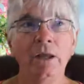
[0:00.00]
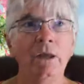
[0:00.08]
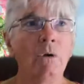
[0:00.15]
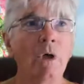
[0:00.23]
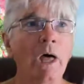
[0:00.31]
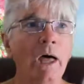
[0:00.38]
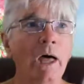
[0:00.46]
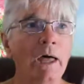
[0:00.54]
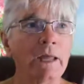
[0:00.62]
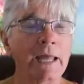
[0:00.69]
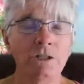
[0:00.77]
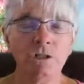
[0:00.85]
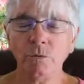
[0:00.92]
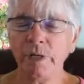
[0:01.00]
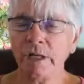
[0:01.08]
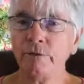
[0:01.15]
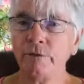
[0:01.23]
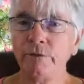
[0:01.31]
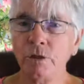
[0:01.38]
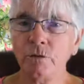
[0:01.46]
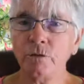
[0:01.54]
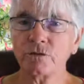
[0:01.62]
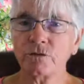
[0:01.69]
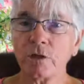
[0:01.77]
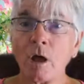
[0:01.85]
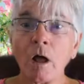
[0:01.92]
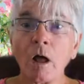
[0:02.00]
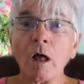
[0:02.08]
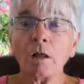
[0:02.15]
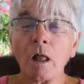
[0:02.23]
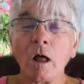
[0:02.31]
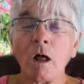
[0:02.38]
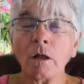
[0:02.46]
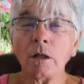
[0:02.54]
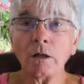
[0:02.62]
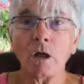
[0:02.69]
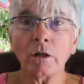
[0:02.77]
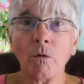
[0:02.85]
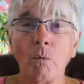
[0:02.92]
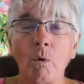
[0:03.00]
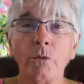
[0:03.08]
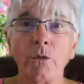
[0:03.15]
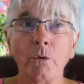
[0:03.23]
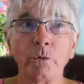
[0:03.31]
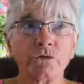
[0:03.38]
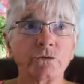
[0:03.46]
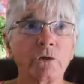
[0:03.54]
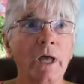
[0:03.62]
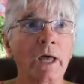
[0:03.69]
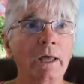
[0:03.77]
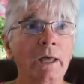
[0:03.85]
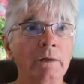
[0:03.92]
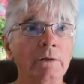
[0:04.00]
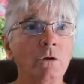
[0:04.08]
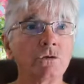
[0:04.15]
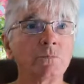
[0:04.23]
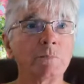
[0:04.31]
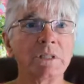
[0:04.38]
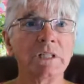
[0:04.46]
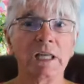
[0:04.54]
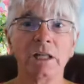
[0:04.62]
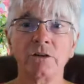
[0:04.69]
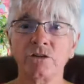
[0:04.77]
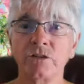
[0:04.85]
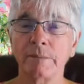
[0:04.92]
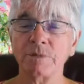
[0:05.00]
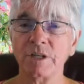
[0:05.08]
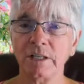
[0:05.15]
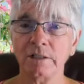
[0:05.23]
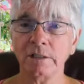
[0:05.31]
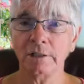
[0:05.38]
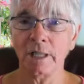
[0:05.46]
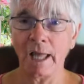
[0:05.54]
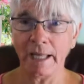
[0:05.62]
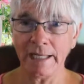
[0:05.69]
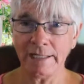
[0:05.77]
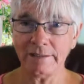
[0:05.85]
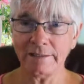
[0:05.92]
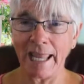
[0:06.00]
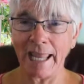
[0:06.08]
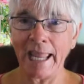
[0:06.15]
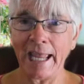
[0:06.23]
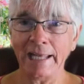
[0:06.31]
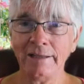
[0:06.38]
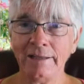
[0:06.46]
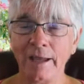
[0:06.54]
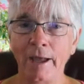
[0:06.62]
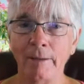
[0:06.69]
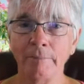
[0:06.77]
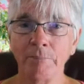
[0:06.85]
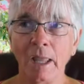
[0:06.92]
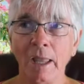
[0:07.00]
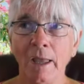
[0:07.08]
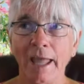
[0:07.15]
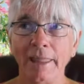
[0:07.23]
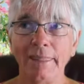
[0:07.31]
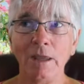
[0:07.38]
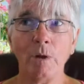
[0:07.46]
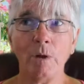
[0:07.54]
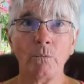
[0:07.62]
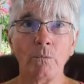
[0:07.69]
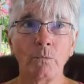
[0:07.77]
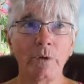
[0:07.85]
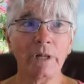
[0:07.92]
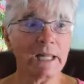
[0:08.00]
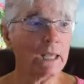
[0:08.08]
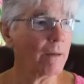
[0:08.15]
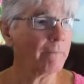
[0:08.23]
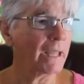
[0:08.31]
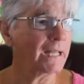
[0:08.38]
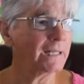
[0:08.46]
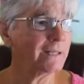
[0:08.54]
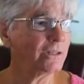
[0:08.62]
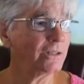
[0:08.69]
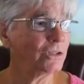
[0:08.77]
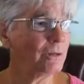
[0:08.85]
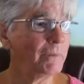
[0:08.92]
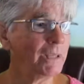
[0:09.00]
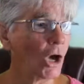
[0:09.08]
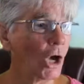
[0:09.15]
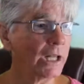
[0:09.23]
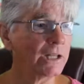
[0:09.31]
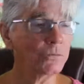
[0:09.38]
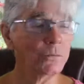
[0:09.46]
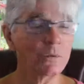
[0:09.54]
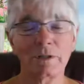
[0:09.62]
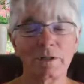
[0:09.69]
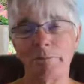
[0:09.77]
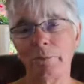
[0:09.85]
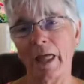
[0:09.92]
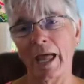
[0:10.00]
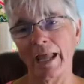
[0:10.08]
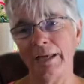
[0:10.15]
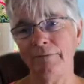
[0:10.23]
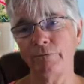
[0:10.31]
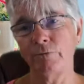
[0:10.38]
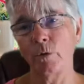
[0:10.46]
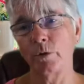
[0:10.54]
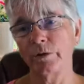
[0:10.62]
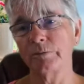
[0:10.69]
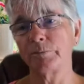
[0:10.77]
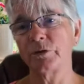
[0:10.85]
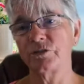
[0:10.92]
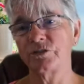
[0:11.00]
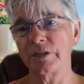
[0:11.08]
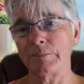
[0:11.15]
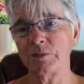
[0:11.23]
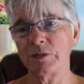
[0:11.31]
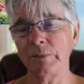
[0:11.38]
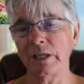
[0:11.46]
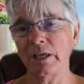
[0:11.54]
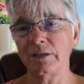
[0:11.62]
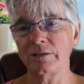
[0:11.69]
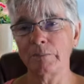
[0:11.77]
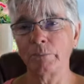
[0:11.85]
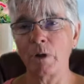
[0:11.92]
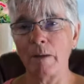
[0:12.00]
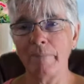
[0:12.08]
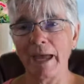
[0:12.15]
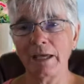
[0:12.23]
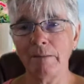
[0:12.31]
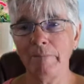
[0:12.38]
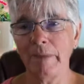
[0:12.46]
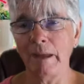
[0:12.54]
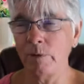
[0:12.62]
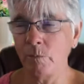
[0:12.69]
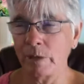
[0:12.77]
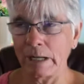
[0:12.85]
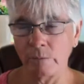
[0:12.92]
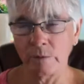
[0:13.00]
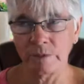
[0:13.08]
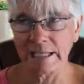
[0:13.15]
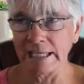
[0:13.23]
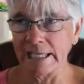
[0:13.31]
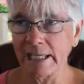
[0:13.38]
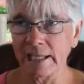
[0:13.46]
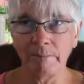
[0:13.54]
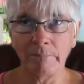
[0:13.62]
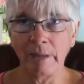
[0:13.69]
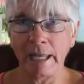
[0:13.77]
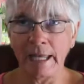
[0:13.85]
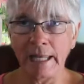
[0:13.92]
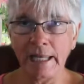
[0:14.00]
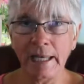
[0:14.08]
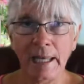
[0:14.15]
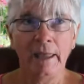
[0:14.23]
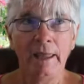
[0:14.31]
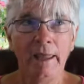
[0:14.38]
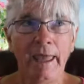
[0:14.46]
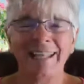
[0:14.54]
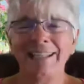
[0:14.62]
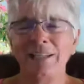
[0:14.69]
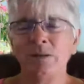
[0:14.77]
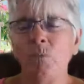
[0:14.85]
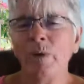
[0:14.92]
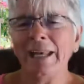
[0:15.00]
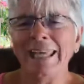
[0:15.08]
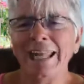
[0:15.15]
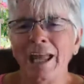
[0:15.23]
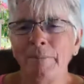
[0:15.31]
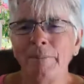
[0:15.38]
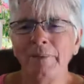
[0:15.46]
I do interviews all along those particular subject lines, and I think what really caught my attention, to be honest, was the blindfold perception, because it brought back a memory when I was a kid in bed. I didn't want to get up